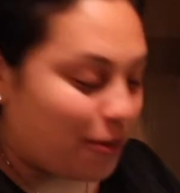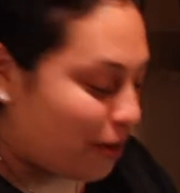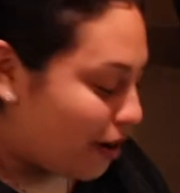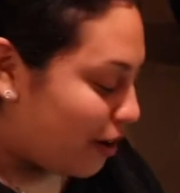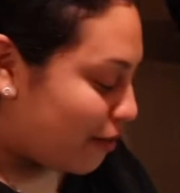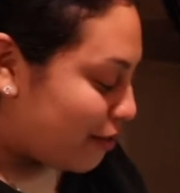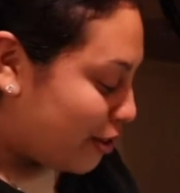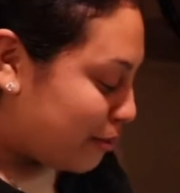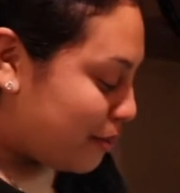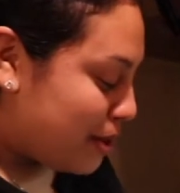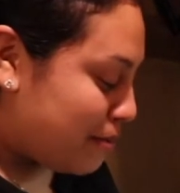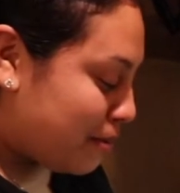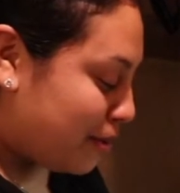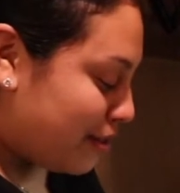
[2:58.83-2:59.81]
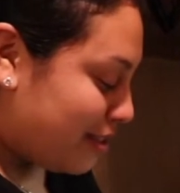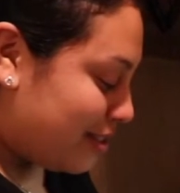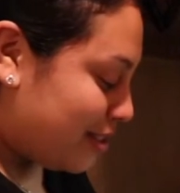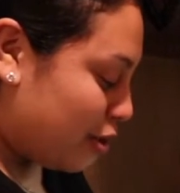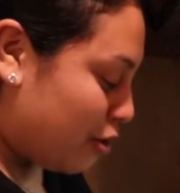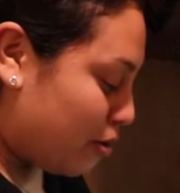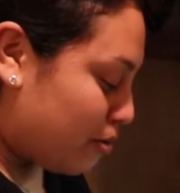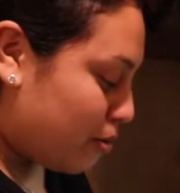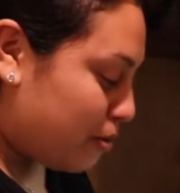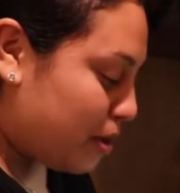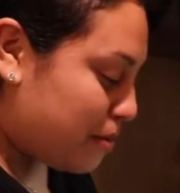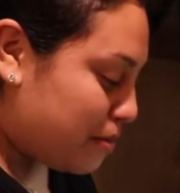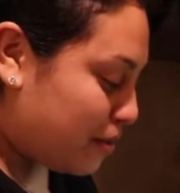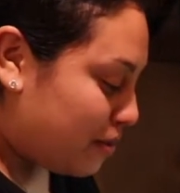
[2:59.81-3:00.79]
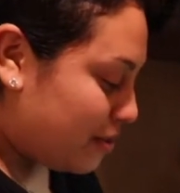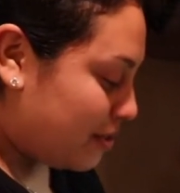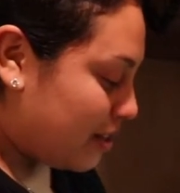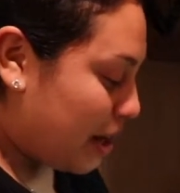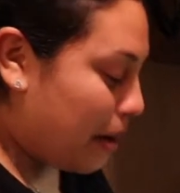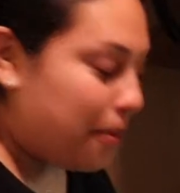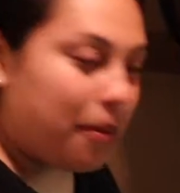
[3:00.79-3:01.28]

We're all real people, normal people, not